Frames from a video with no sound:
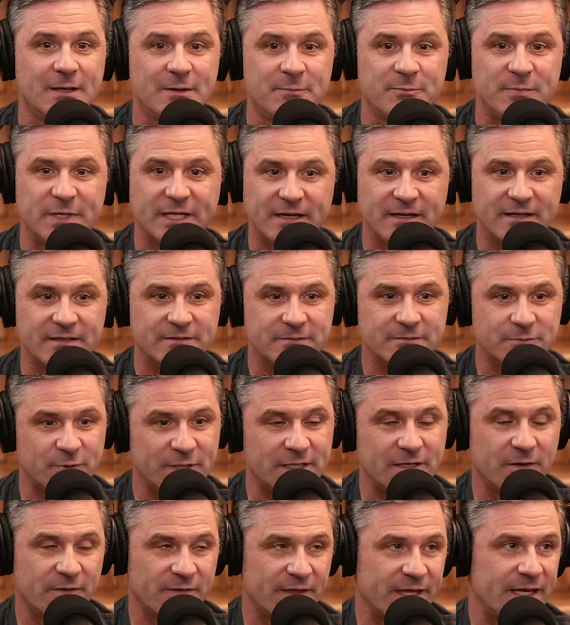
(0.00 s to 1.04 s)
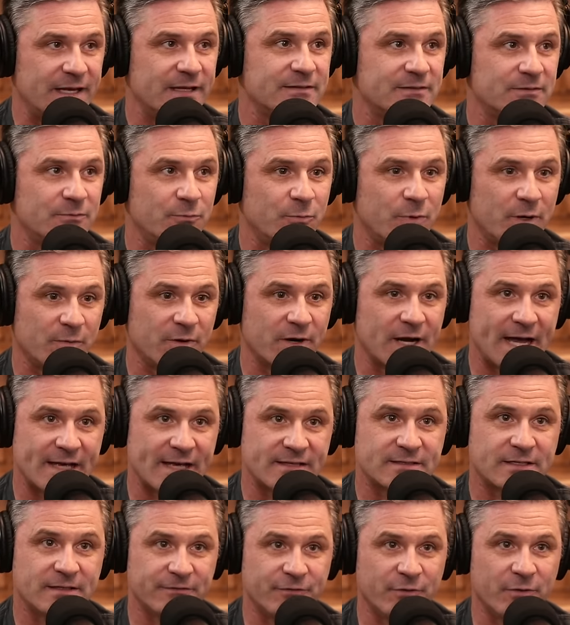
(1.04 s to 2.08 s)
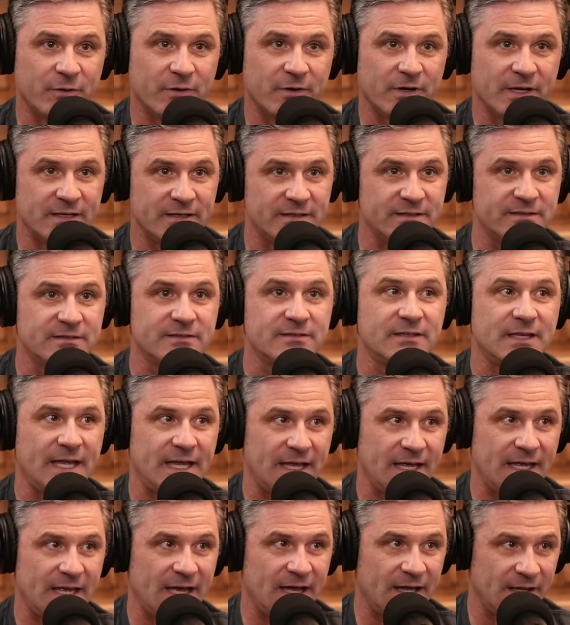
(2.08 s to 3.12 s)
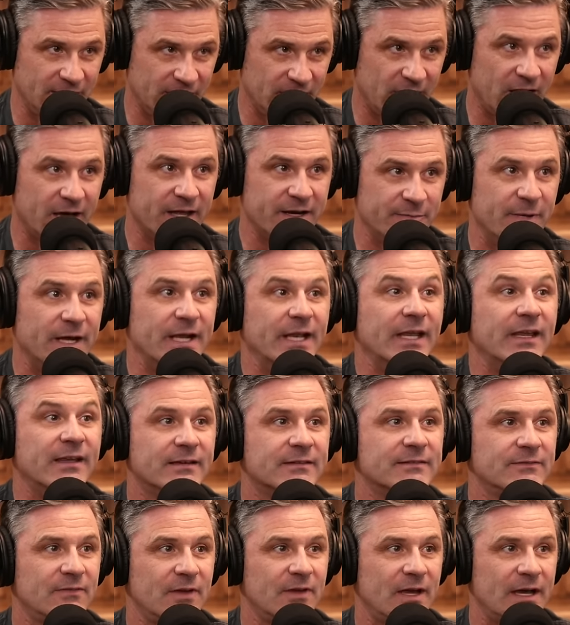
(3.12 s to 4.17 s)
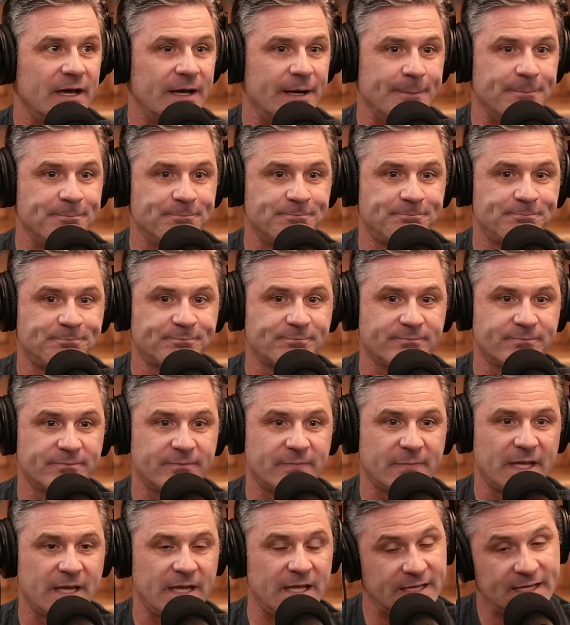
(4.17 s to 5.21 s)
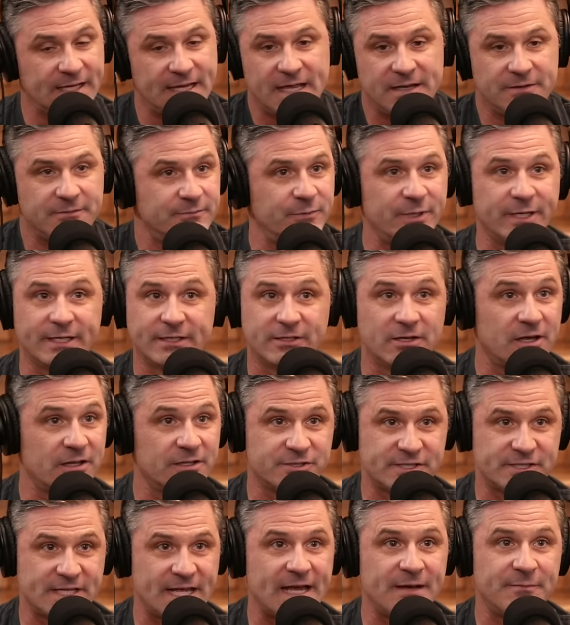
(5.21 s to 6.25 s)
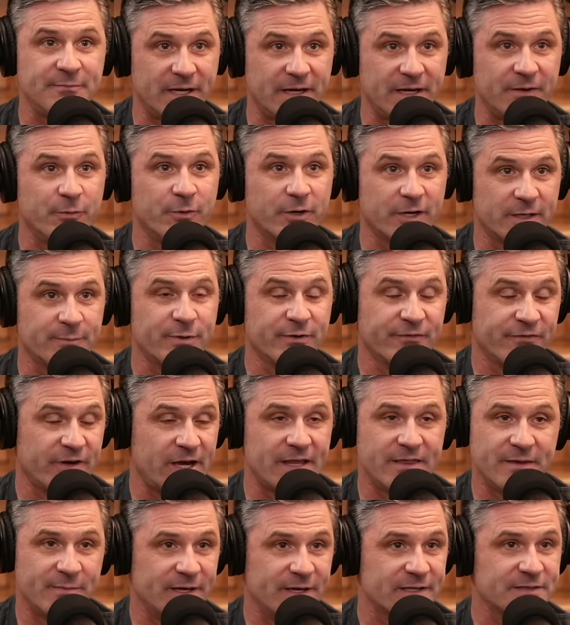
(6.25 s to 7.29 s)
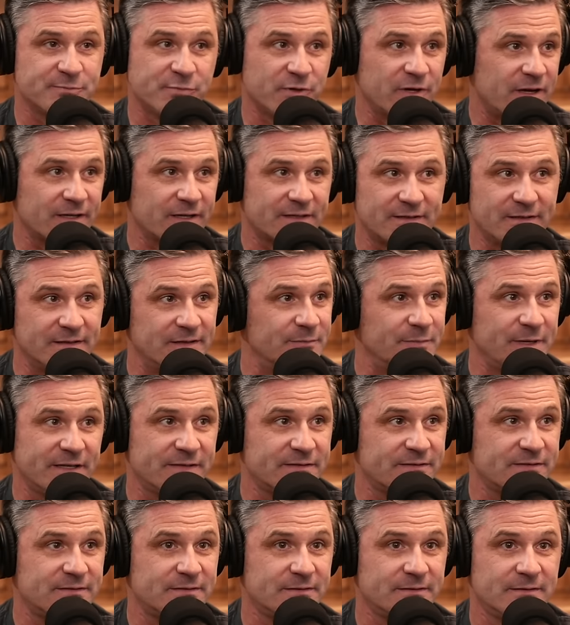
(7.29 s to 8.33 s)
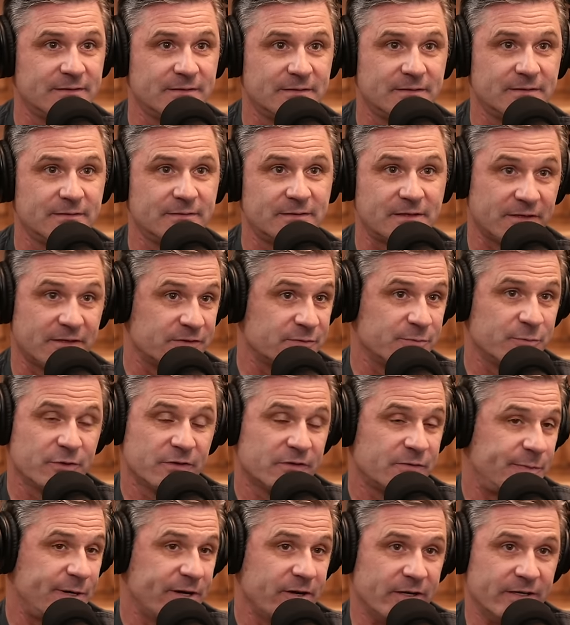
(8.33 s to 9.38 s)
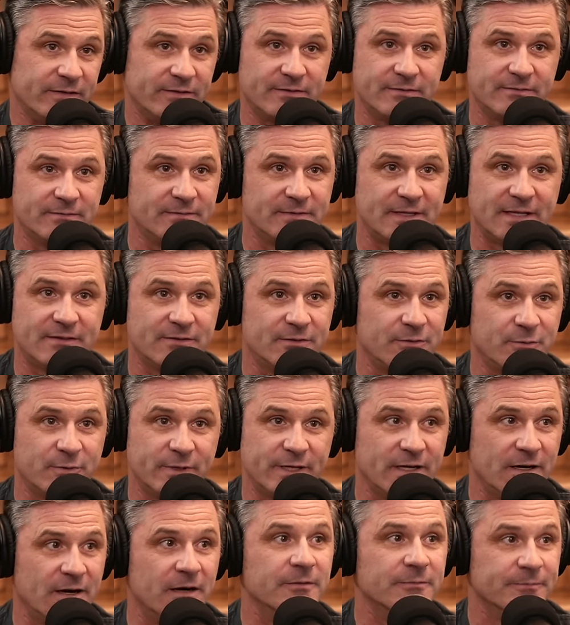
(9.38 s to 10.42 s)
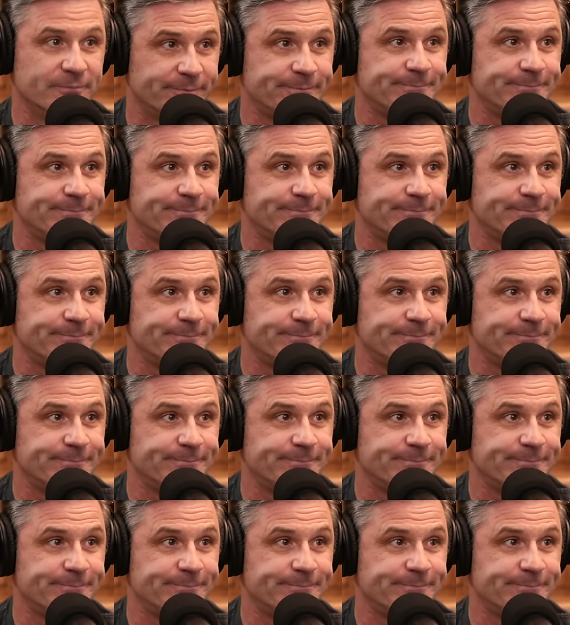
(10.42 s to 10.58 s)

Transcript: because we know that what we're asking for is a lot of money. Um, and again, we acknowledge that, but we're going to provide the best product and the best customer experience. That's who we are.